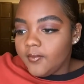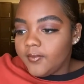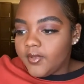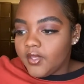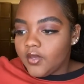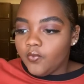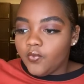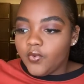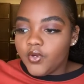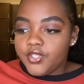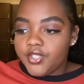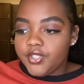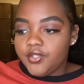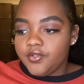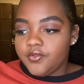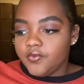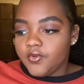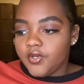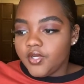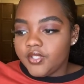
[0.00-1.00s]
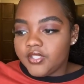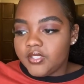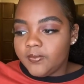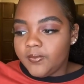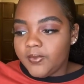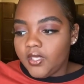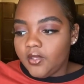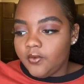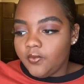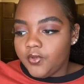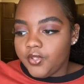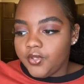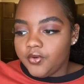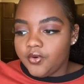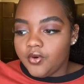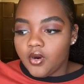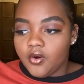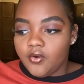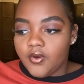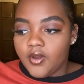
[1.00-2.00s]
What do you want to be when you
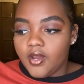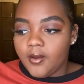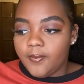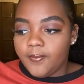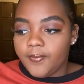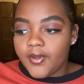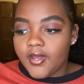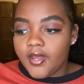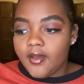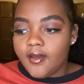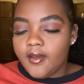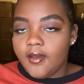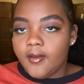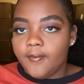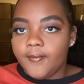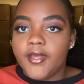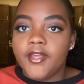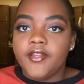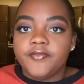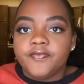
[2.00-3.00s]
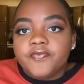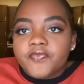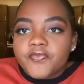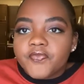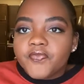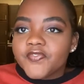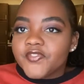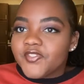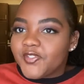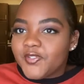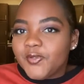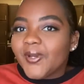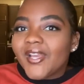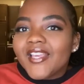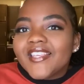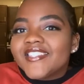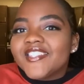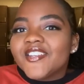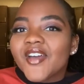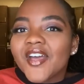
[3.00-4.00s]
grow up? Do
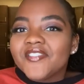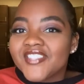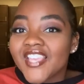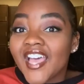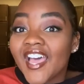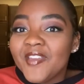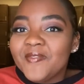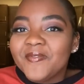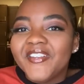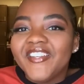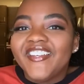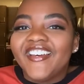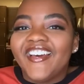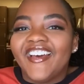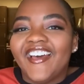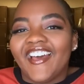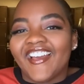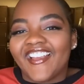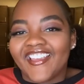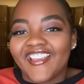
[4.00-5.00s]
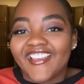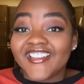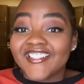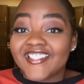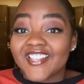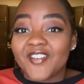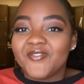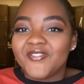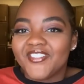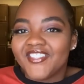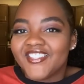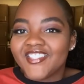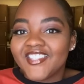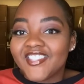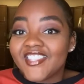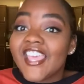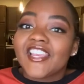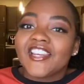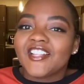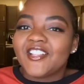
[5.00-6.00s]
I still have time? Because I'm
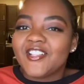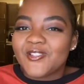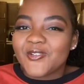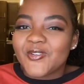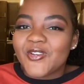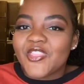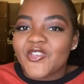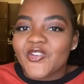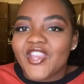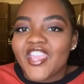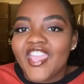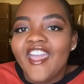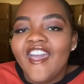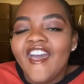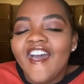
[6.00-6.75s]
technically 23.